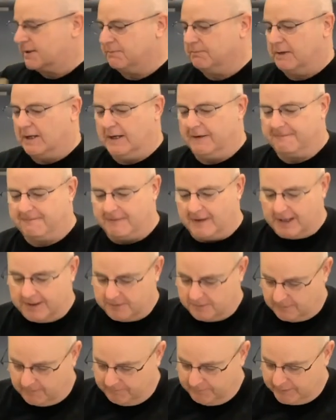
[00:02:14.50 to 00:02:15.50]
my
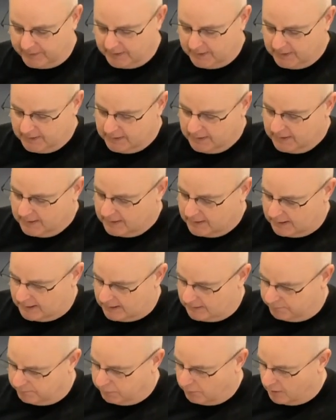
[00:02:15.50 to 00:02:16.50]
final
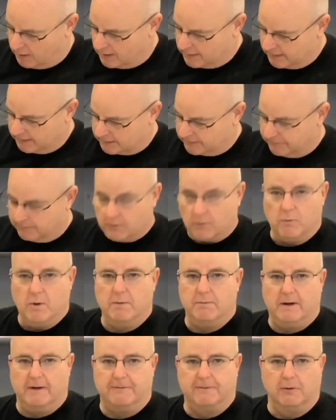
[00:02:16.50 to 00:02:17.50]
product for what
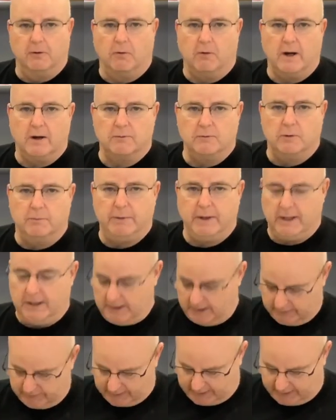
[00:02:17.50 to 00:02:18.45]
my flooring will be in the